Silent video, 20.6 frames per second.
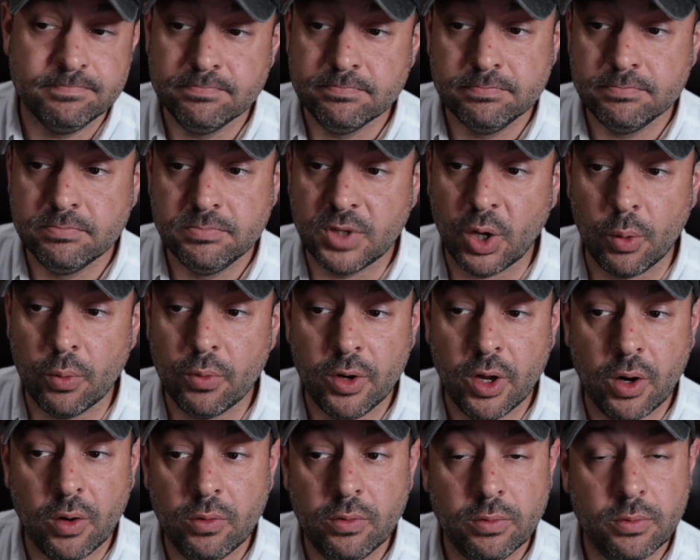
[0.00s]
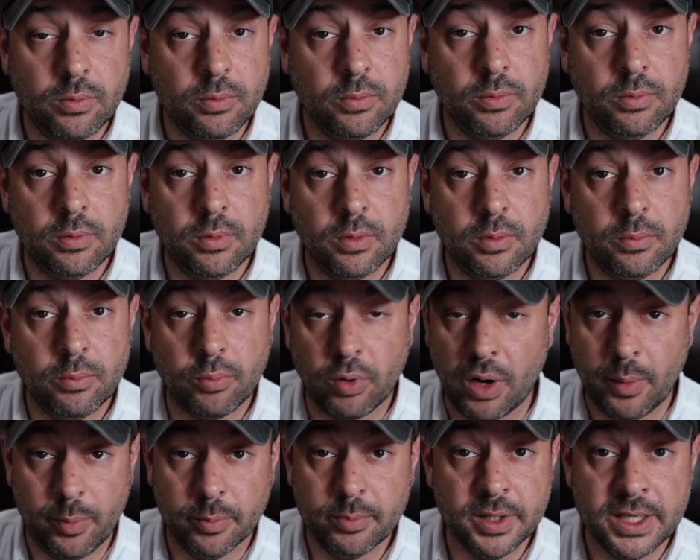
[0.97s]
Don't know.
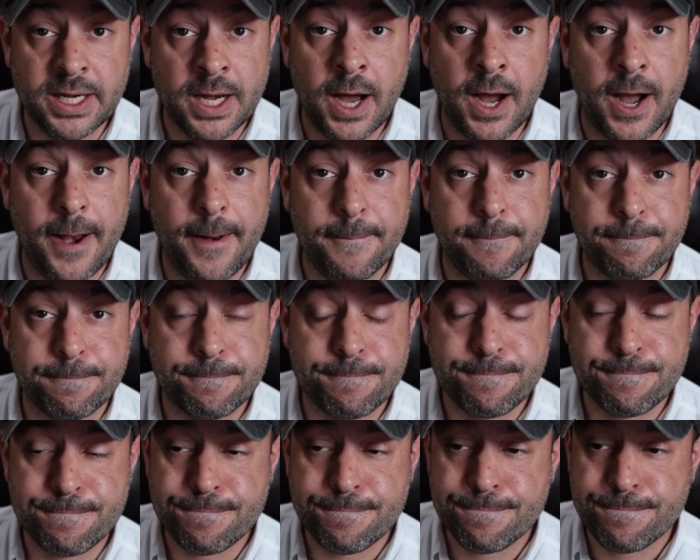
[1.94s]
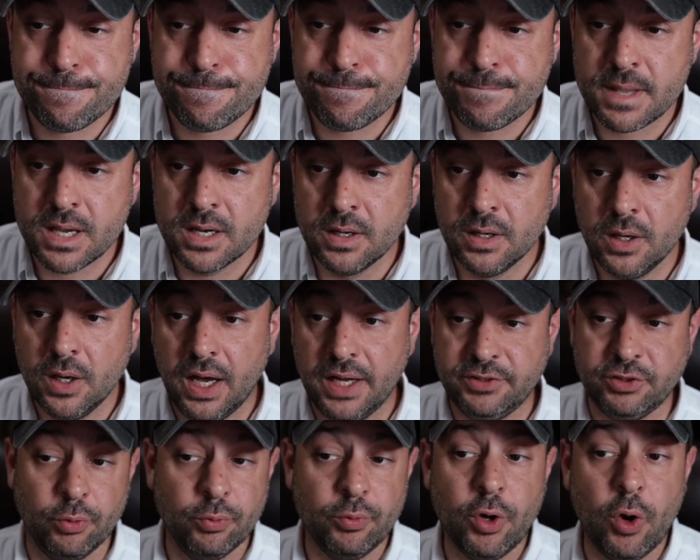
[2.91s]
Probably not.
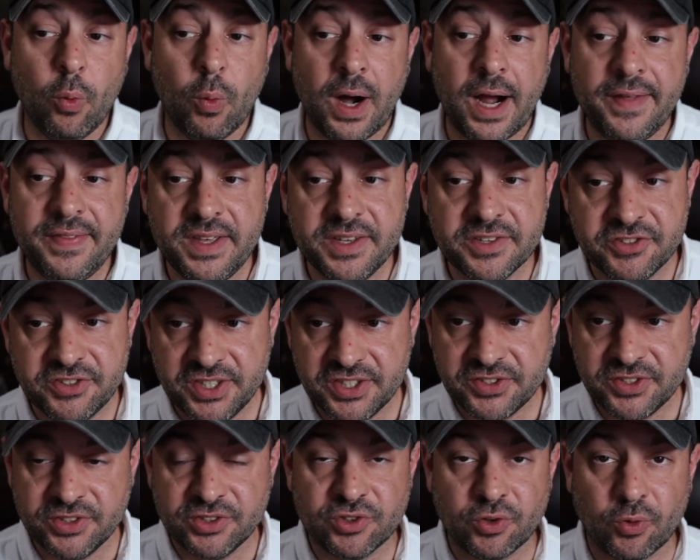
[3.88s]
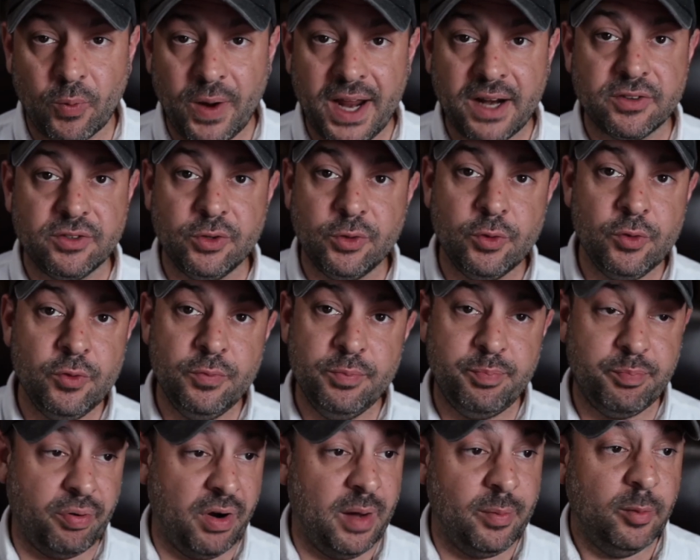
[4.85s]
Don't know why the assistant director, who
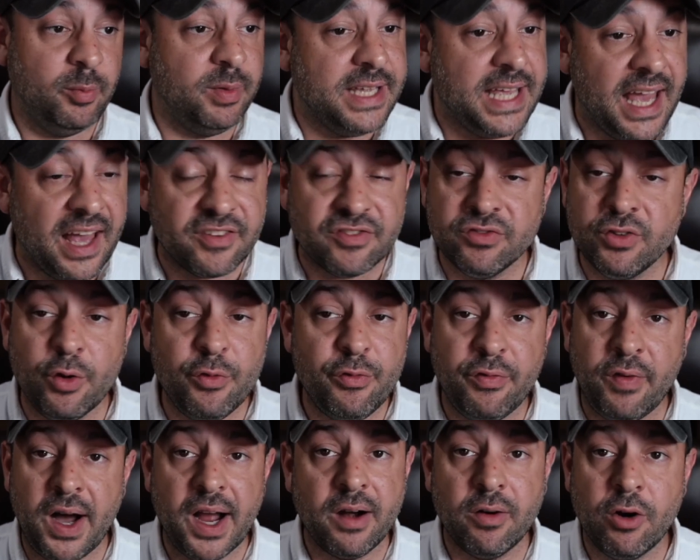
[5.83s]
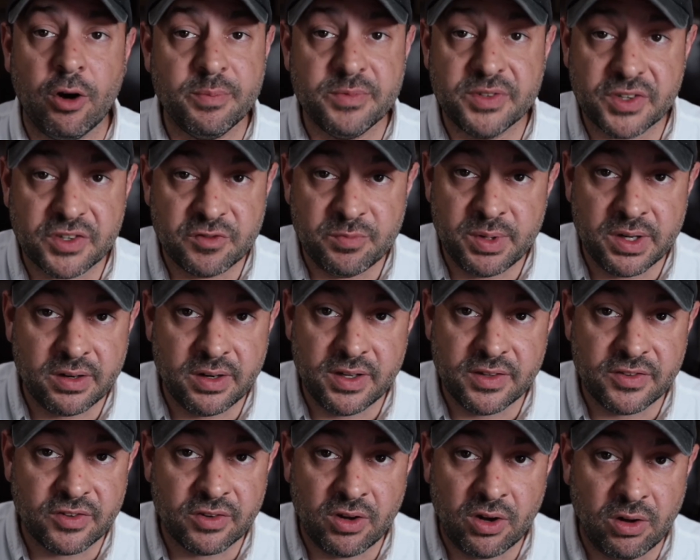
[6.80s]
probably has no firearms
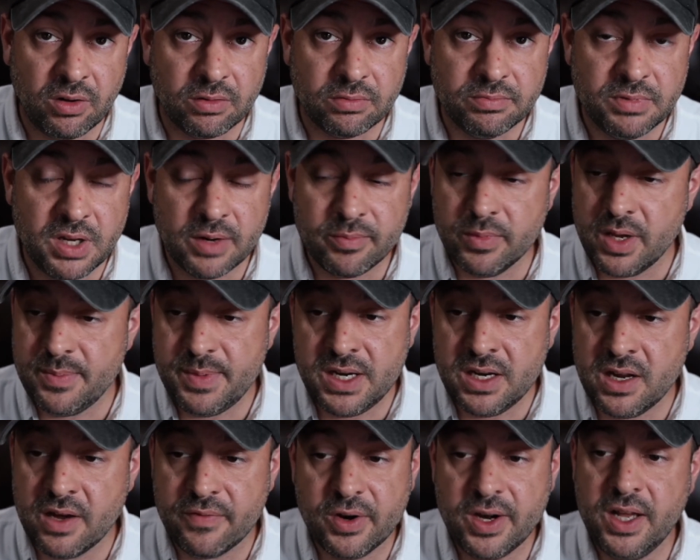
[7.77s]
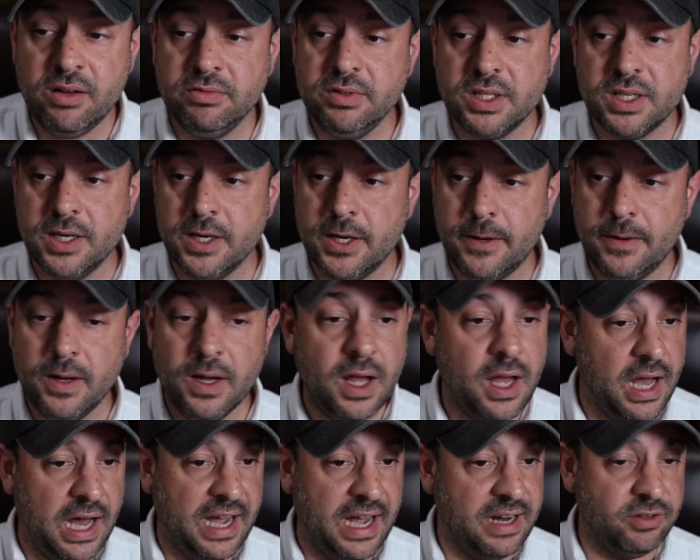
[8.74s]
experience at all, never held a gun.
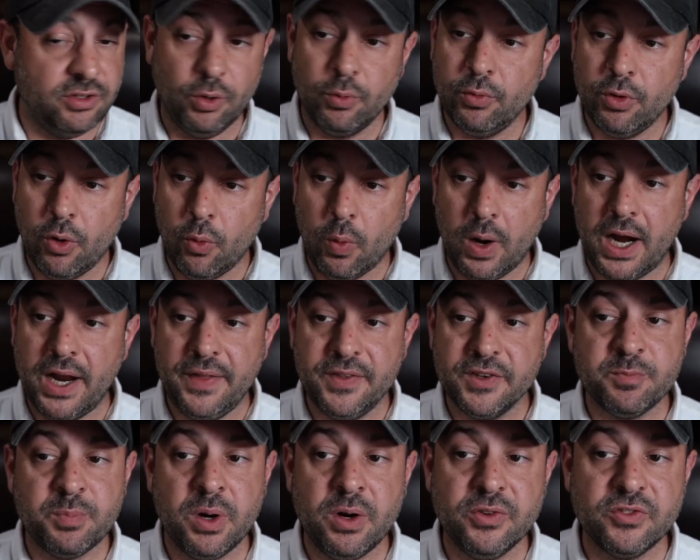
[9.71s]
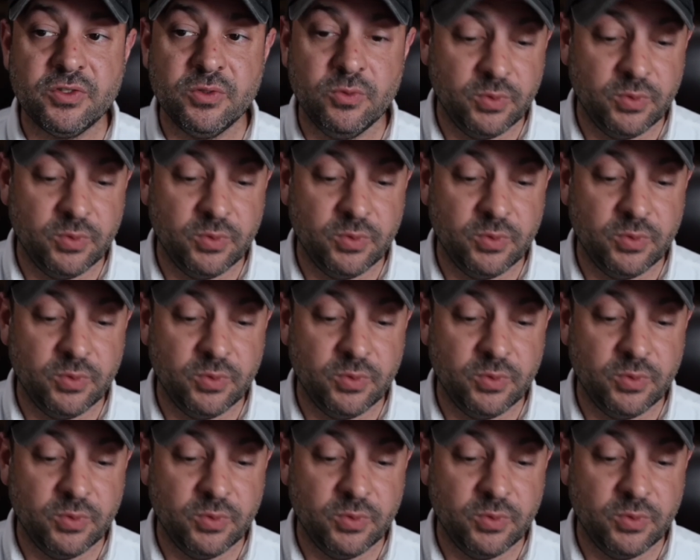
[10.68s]
I don't know why this person was